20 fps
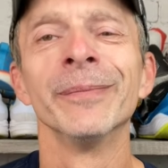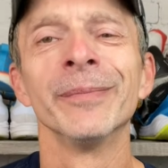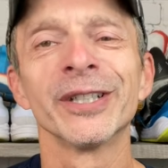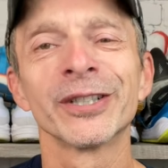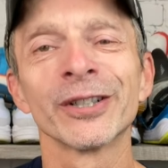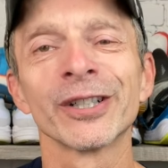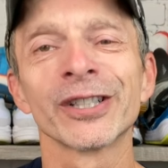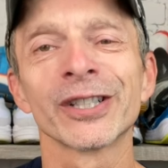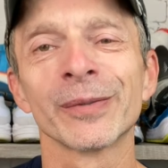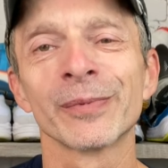be
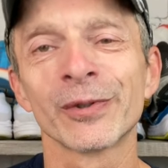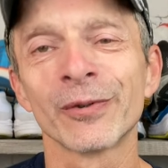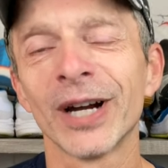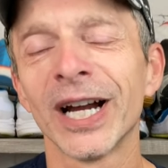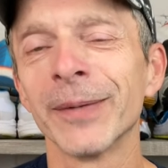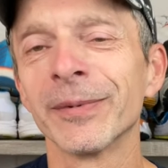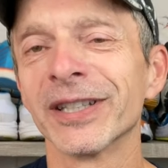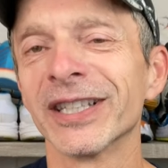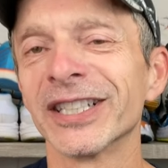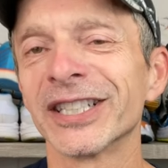sure to
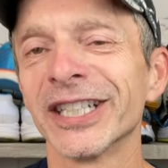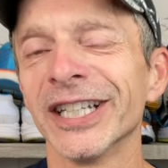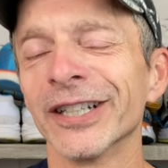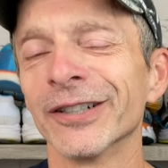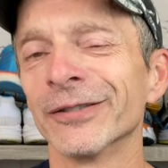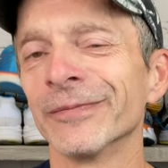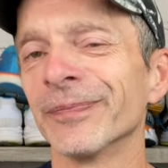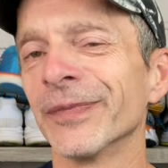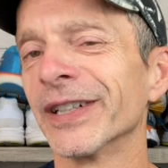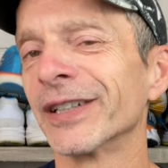subscribe to the
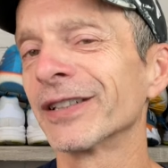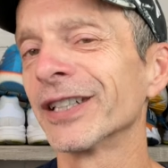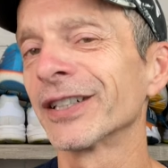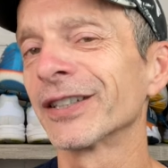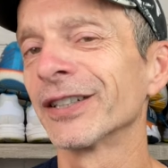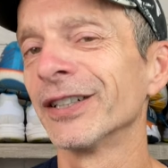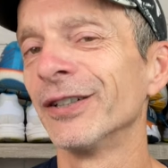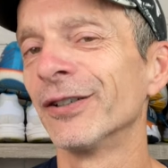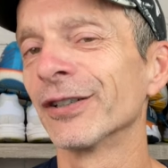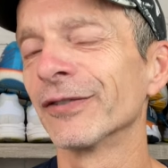channel and
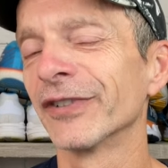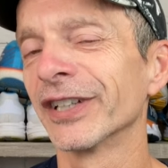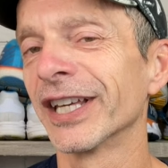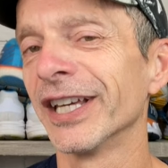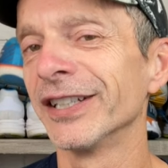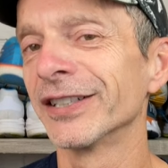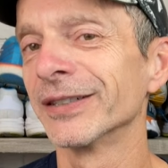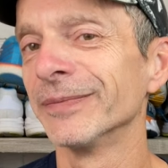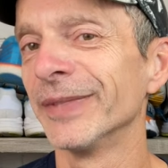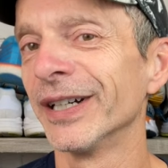click the
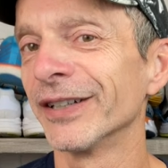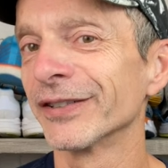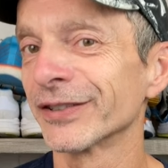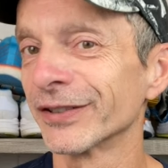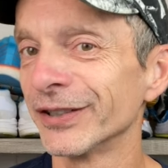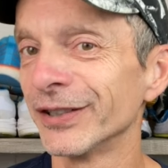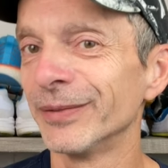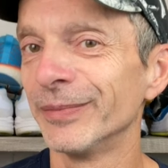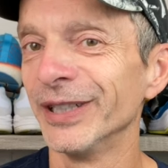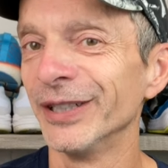notification bell
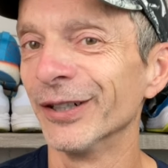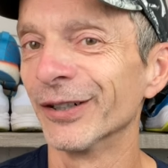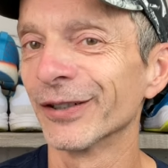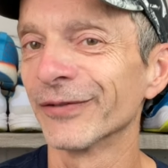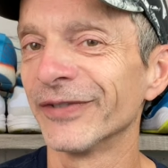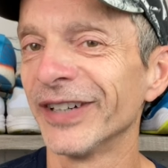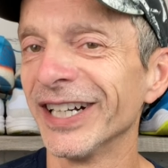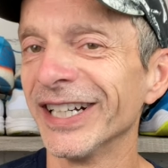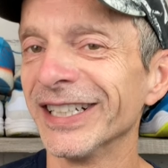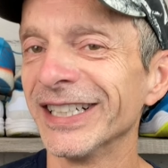so you'll be
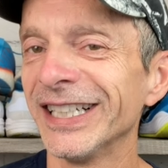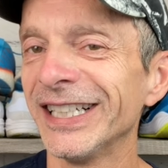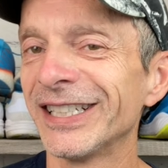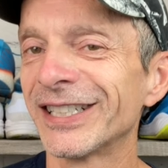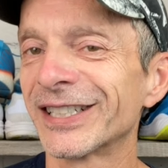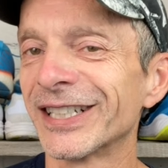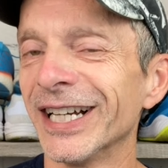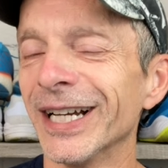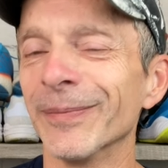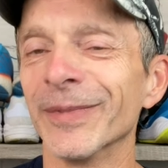notified
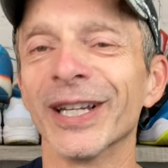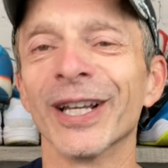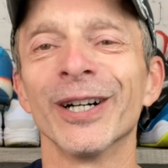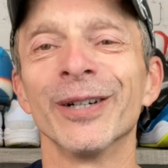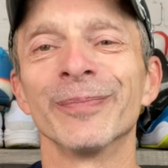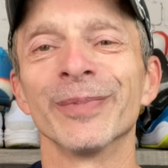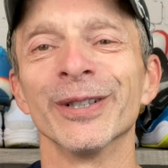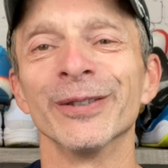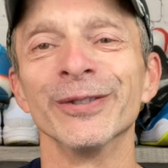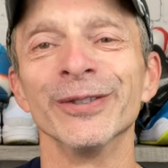each time that I
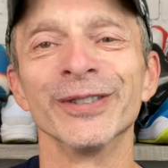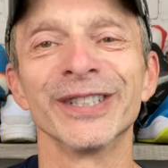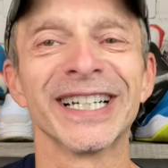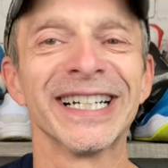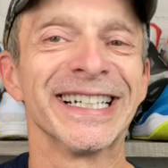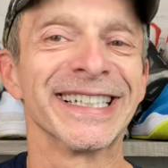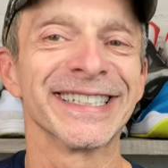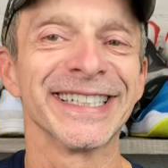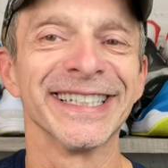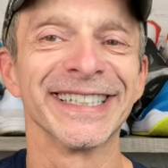upload new
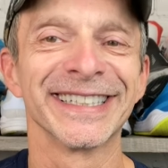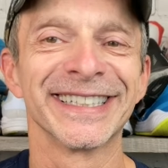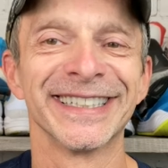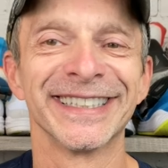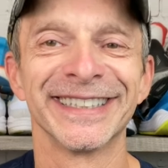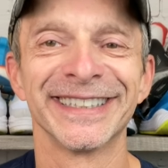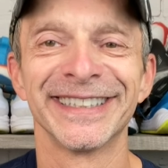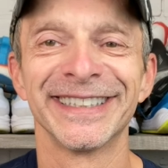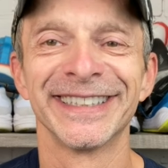content.